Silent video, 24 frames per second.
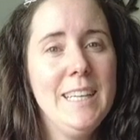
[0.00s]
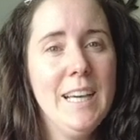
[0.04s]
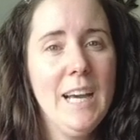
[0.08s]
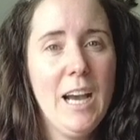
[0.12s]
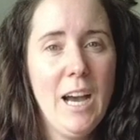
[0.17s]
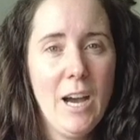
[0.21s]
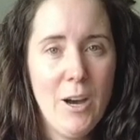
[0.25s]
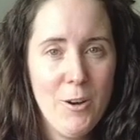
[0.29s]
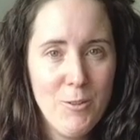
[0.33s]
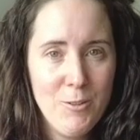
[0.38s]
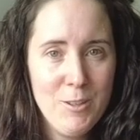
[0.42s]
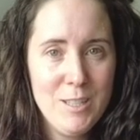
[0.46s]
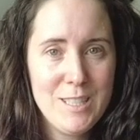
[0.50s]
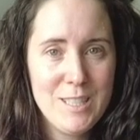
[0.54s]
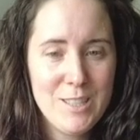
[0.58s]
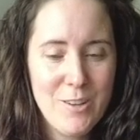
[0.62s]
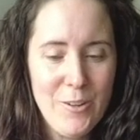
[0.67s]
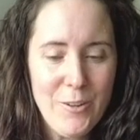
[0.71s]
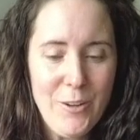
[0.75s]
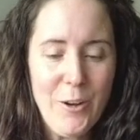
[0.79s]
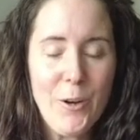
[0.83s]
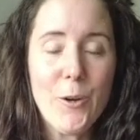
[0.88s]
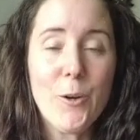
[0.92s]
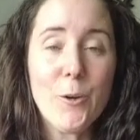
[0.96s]
how it's
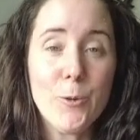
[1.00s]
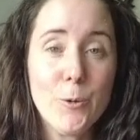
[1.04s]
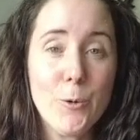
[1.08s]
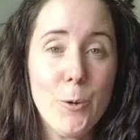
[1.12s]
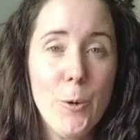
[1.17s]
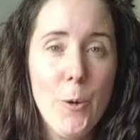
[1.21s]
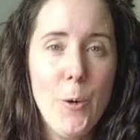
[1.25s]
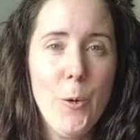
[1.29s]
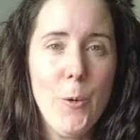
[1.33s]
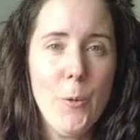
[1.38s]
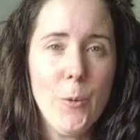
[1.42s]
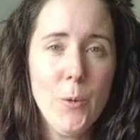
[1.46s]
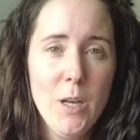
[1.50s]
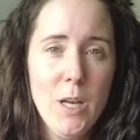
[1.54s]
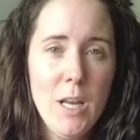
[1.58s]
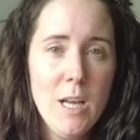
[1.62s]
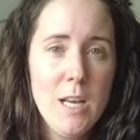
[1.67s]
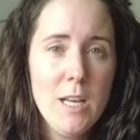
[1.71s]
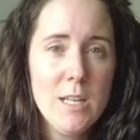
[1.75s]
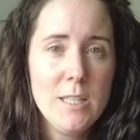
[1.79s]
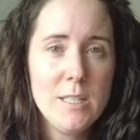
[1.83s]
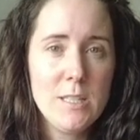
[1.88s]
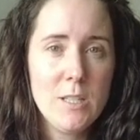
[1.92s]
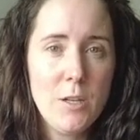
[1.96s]
gonna grow.
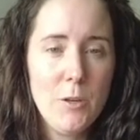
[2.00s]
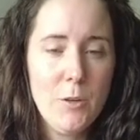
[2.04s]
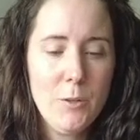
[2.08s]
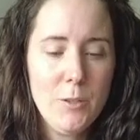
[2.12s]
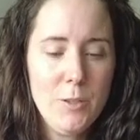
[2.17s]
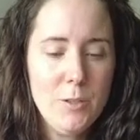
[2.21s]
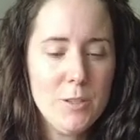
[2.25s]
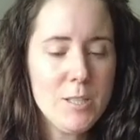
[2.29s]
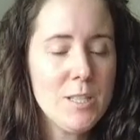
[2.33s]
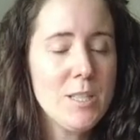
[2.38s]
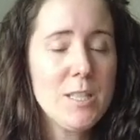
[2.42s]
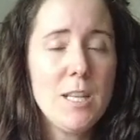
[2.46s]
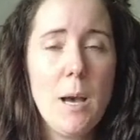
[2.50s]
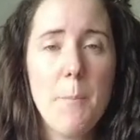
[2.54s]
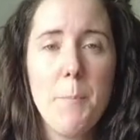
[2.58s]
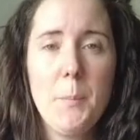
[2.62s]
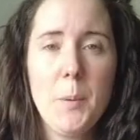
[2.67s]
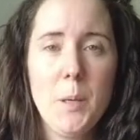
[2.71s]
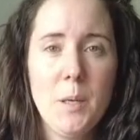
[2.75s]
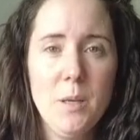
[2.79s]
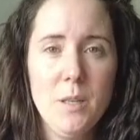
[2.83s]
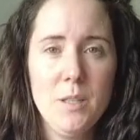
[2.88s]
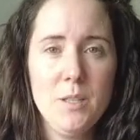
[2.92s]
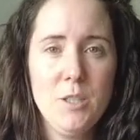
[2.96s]
So your
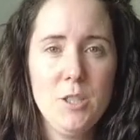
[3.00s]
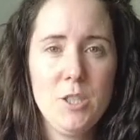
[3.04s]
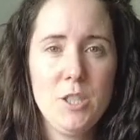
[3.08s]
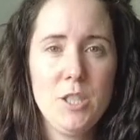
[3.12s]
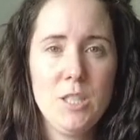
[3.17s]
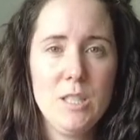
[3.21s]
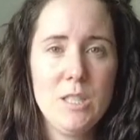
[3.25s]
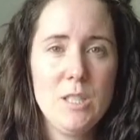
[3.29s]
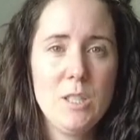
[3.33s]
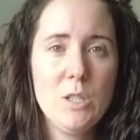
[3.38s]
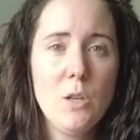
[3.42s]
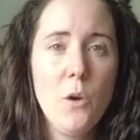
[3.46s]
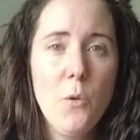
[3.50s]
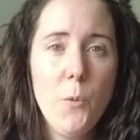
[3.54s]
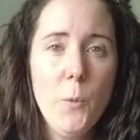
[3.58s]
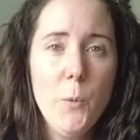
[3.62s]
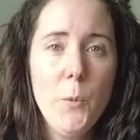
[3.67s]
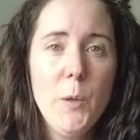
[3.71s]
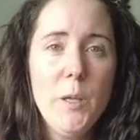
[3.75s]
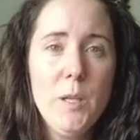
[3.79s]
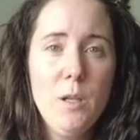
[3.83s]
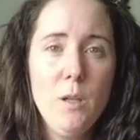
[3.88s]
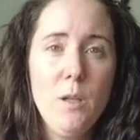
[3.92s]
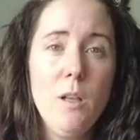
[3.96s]
subconscious
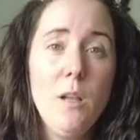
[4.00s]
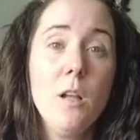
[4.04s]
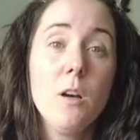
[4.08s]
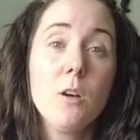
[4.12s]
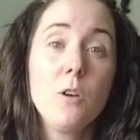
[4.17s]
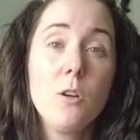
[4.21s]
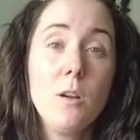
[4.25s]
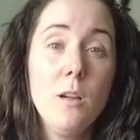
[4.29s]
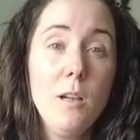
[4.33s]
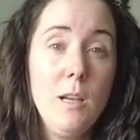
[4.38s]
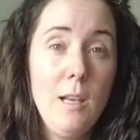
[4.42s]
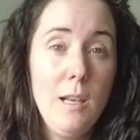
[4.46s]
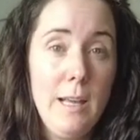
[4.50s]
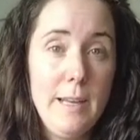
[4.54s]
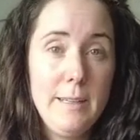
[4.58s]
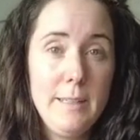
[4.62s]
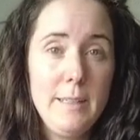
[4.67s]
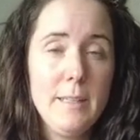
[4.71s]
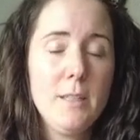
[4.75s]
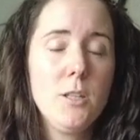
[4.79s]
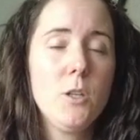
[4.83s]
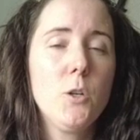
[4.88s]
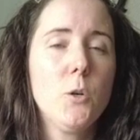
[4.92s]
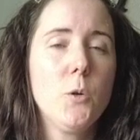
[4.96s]
will let
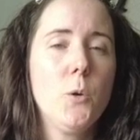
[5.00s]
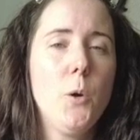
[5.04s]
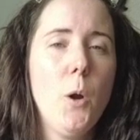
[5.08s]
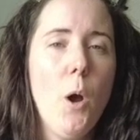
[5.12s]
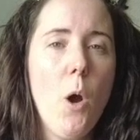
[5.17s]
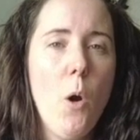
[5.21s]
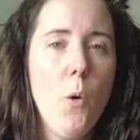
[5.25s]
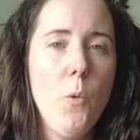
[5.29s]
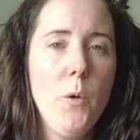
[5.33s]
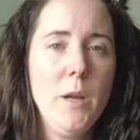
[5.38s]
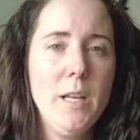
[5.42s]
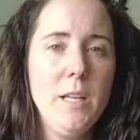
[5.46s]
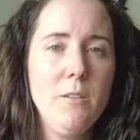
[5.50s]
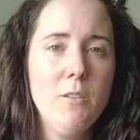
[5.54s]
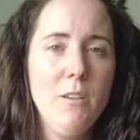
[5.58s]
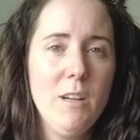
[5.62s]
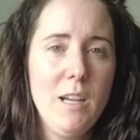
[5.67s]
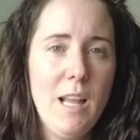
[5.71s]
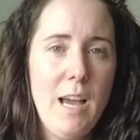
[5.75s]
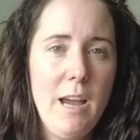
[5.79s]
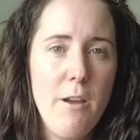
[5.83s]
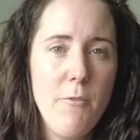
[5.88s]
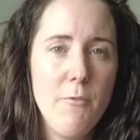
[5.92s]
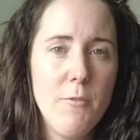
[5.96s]
it grow in your
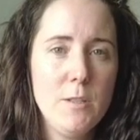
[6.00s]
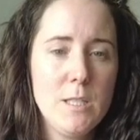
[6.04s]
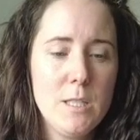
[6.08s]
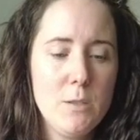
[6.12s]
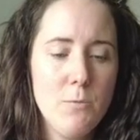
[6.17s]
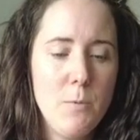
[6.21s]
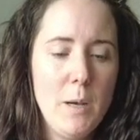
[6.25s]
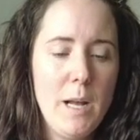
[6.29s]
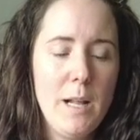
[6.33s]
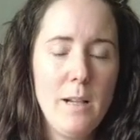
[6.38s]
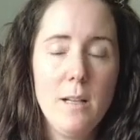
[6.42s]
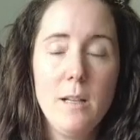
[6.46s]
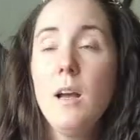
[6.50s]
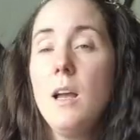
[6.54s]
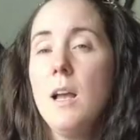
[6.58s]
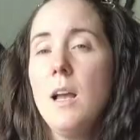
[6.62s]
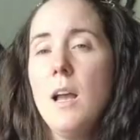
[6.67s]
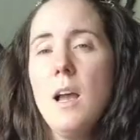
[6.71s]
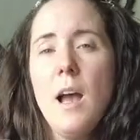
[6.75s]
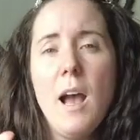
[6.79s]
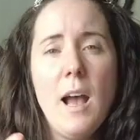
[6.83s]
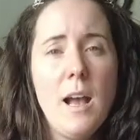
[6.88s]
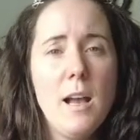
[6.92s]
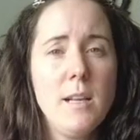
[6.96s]
life as well.
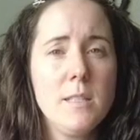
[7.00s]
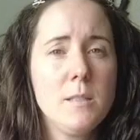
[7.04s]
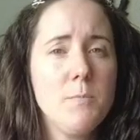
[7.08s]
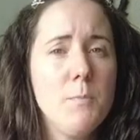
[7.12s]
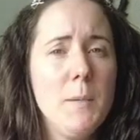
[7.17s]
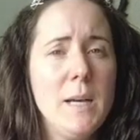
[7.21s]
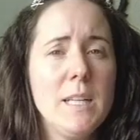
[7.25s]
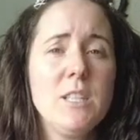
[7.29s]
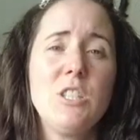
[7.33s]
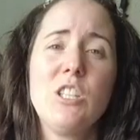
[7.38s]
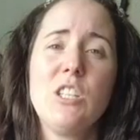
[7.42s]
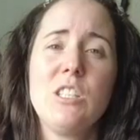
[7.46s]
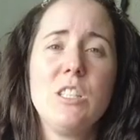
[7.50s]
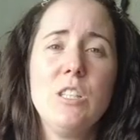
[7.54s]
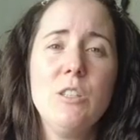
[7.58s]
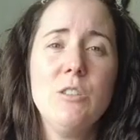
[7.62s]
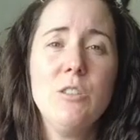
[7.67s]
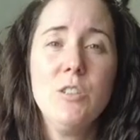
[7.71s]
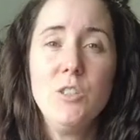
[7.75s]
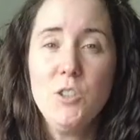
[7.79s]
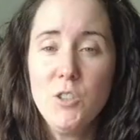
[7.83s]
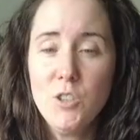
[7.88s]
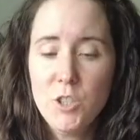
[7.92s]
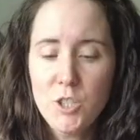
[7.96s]
As much as you
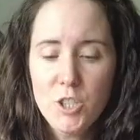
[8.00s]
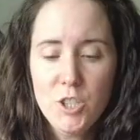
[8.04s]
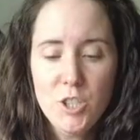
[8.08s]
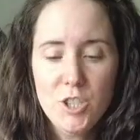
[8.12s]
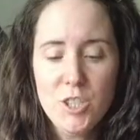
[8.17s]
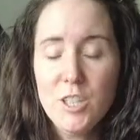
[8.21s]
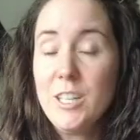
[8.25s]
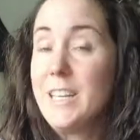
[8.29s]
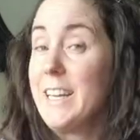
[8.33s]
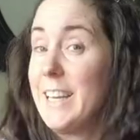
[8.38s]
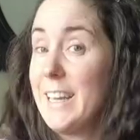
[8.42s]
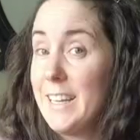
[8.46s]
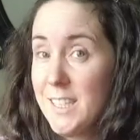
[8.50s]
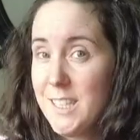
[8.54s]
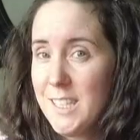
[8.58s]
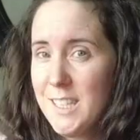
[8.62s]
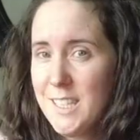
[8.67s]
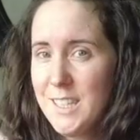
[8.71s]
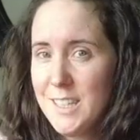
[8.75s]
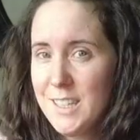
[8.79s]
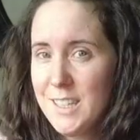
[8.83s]
nurture it,